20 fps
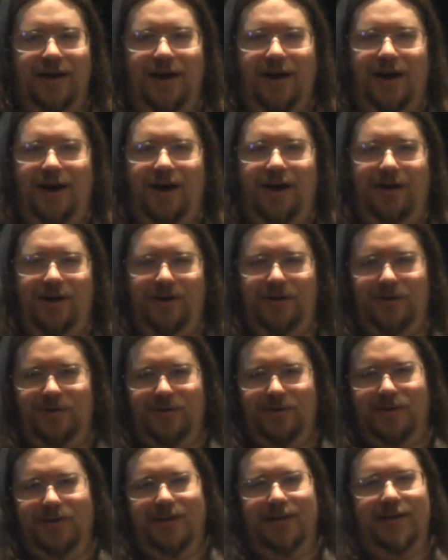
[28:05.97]

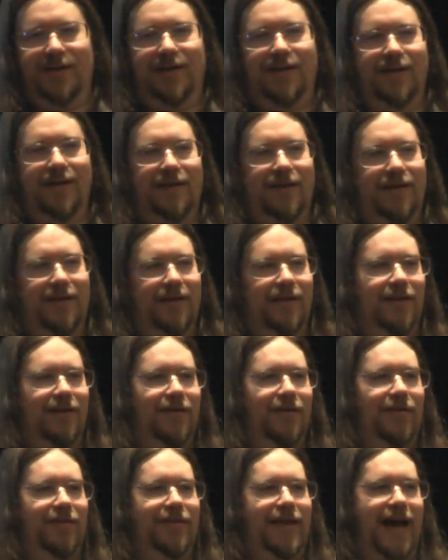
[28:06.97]
oh,
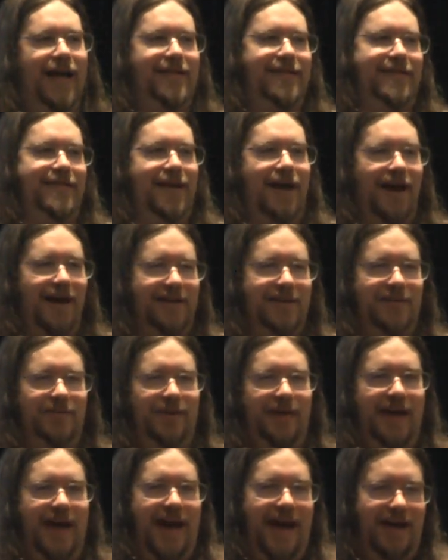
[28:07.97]
that sucks,
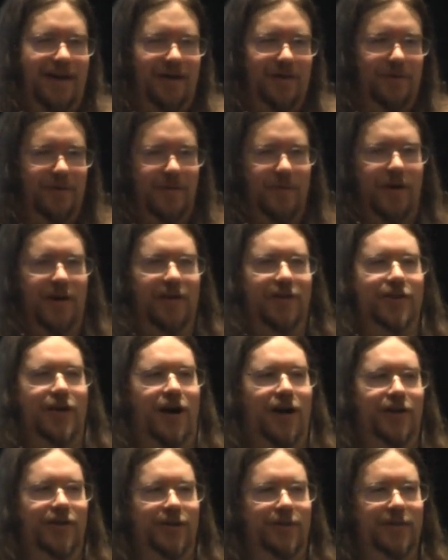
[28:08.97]
we hate you and want to
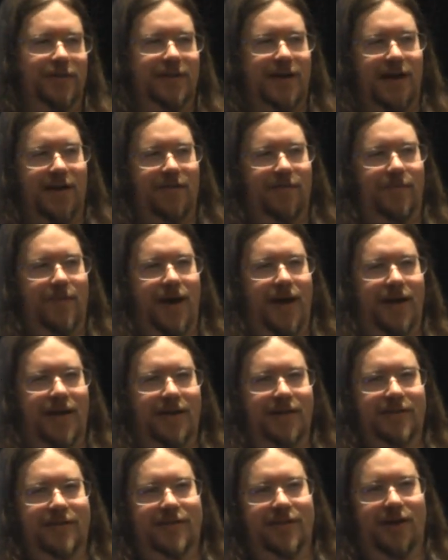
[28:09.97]
charge you a ton of
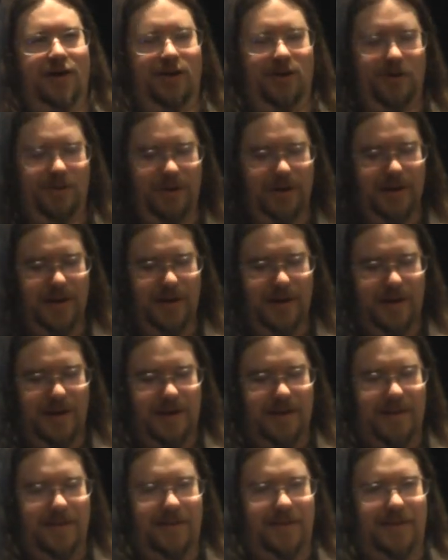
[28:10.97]
money, so
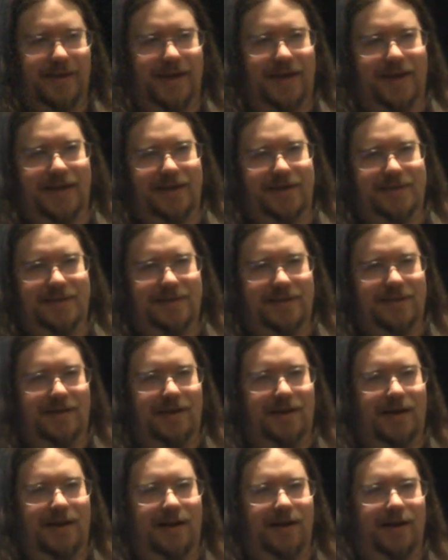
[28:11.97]
these
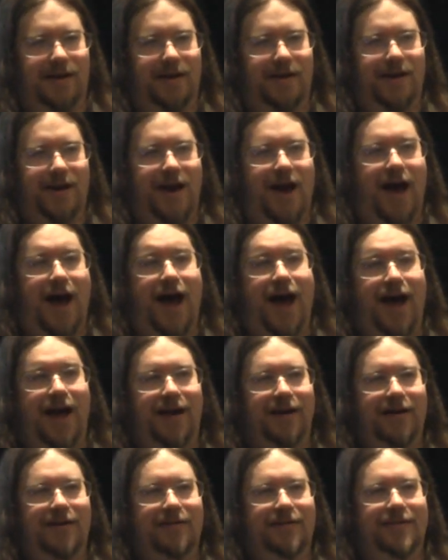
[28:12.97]

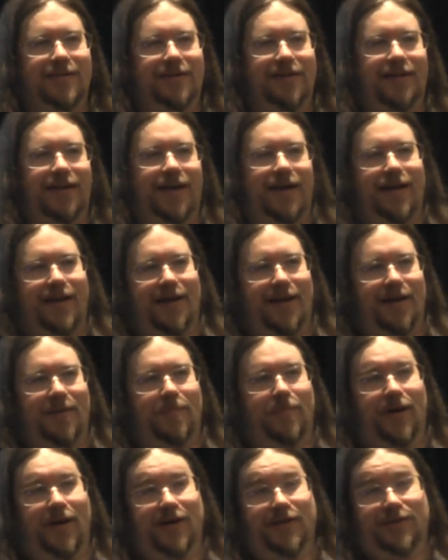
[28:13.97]

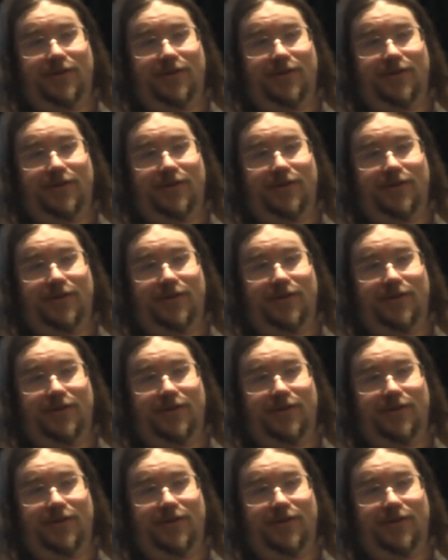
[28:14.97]
non-deleted but